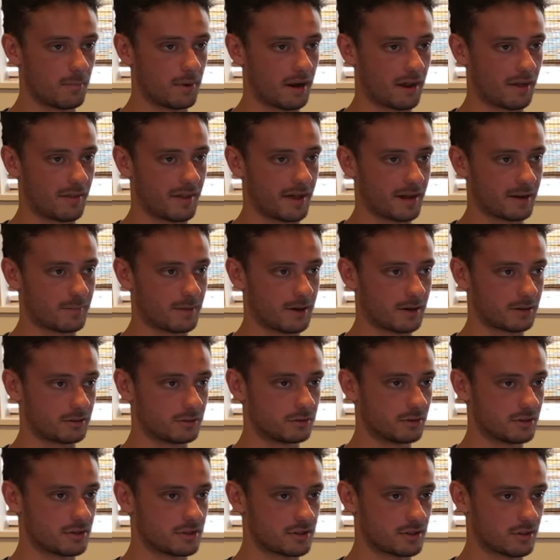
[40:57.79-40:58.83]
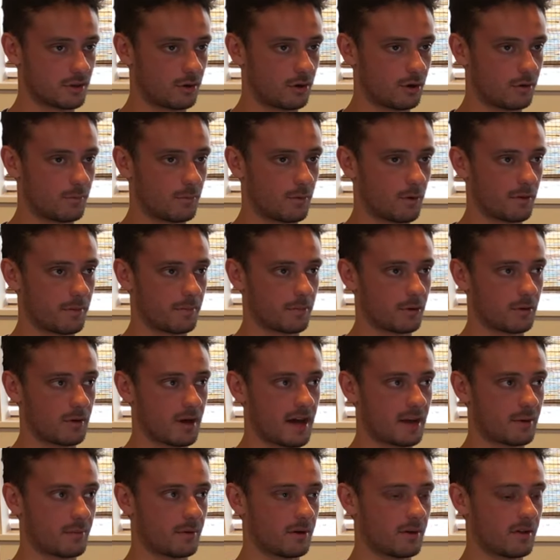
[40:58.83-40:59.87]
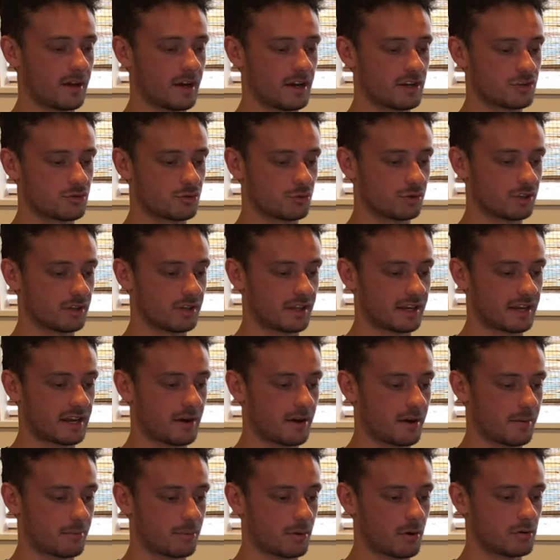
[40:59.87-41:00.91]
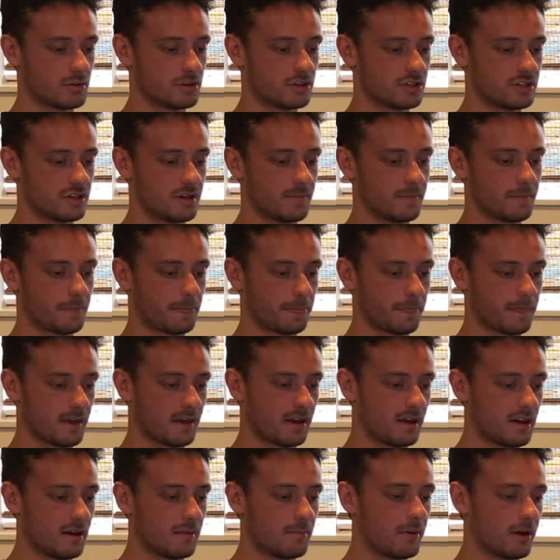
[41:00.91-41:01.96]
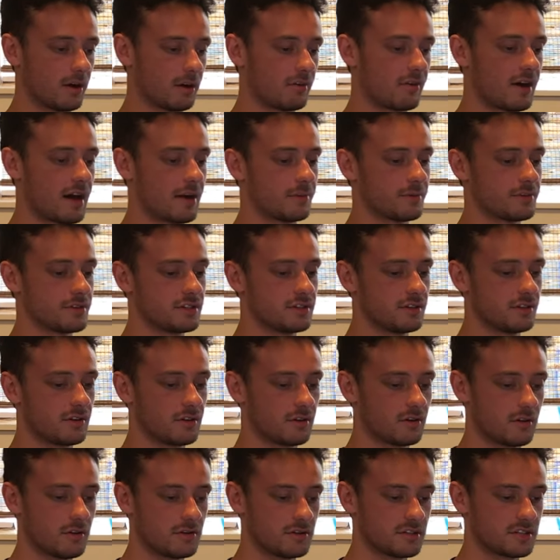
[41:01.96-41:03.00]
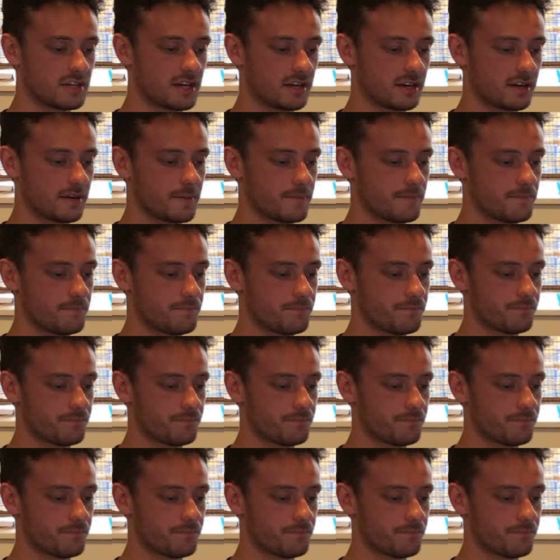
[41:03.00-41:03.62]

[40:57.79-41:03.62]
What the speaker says: but I like Michael Lewis as a whole more than Gladwell. I just really like how he approaches it, but Gladwell's still a close second.